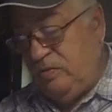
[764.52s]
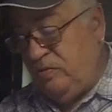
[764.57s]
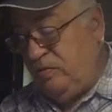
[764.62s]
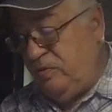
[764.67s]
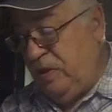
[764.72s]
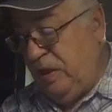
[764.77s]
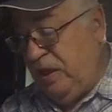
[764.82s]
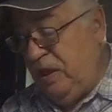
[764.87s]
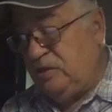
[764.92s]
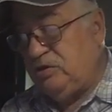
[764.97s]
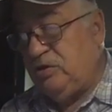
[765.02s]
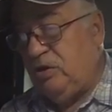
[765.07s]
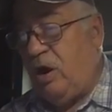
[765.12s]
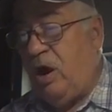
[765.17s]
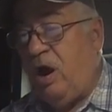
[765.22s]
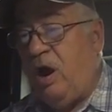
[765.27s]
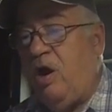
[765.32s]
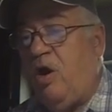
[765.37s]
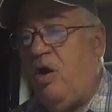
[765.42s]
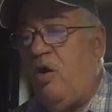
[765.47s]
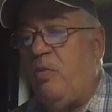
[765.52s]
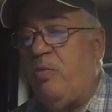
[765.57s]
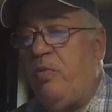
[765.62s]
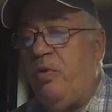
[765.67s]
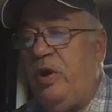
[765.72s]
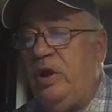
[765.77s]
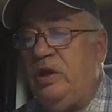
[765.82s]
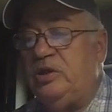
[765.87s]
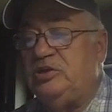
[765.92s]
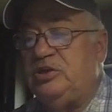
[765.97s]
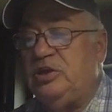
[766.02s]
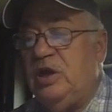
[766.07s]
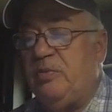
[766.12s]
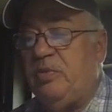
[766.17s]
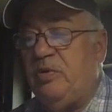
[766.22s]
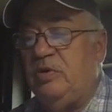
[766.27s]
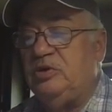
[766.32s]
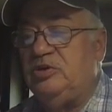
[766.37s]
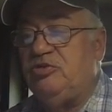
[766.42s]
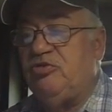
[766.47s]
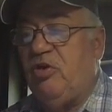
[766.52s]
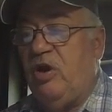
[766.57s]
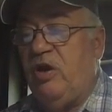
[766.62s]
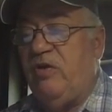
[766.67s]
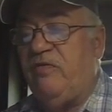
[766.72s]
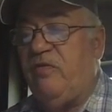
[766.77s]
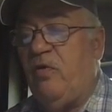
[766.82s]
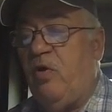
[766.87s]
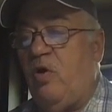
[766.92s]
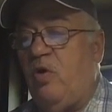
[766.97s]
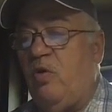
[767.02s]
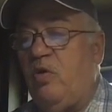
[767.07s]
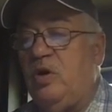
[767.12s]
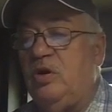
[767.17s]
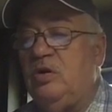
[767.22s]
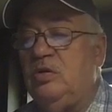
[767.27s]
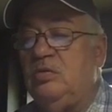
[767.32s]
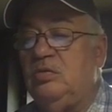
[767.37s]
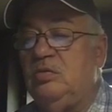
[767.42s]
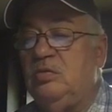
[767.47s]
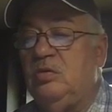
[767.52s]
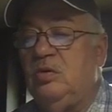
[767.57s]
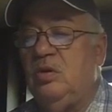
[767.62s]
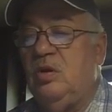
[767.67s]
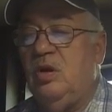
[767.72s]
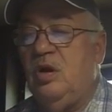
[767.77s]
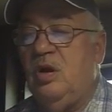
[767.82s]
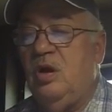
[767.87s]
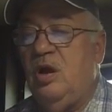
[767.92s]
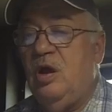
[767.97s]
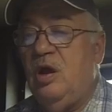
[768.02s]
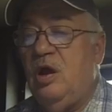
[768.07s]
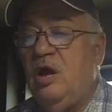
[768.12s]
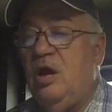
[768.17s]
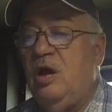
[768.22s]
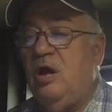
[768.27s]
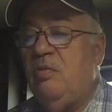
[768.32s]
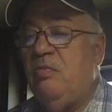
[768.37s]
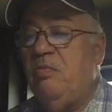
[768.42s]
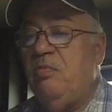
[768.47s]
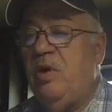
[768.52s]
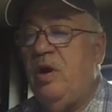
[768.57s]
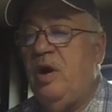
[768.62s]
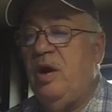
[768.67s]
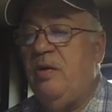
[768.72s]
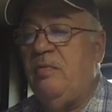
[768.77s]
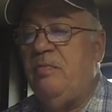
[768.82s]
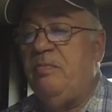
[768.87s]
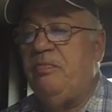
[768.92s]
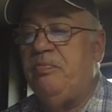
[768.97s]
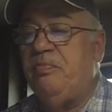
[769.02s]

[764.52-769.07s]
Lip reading: these are all pretty simple and straightforward, but